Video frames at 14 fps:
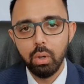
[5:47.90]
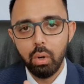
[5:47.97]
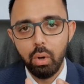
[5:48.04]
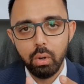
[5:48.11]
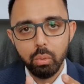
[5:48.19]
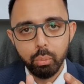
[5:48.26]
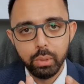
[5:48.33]

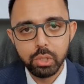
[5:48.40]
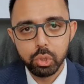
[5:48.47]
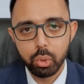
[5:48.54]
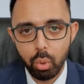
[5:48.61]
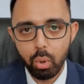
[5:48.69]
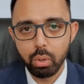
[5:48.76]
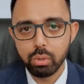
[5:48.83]
on
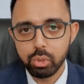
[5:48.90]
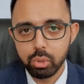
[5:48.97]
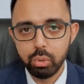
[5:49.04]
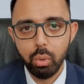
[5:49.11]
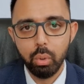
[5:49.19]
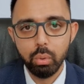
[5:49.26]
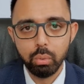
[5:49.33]
which court to
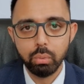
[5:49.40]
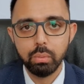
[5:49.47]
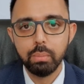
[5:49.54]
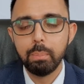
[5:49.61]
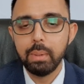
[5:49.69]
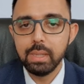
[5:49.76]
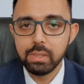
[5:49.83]
go.
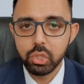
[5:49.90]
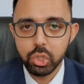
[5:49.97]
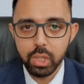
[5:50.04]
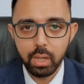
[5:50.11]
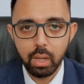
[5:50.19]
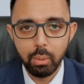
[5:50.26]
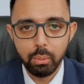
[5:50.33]
Please
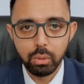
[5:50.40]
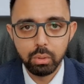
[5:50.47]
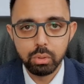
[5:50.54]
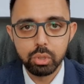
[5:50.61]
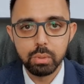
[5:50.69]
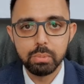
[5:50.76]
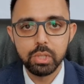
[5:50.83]
check our
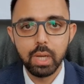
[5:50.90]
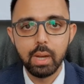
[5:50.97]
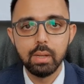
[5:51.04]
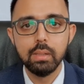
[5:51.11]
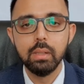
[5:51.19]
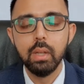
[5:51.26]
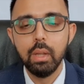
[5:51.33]
YouTube
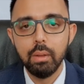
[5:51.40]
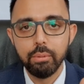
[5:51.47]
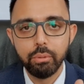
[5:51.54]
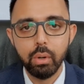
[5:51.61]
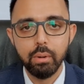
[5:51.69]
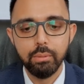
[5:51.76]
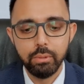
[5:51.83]
channel
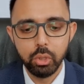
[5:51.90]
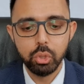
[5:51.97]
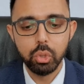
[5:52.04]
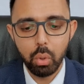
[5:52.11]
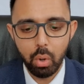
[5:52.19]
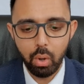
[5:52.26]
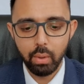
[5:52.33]
for a
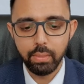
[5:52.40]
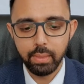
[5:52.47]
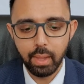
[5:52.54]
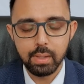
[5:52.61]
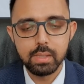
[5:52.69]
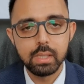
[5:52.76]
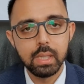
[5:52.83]
video on
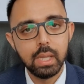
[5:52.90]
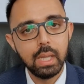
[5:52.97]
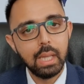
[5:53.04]
that.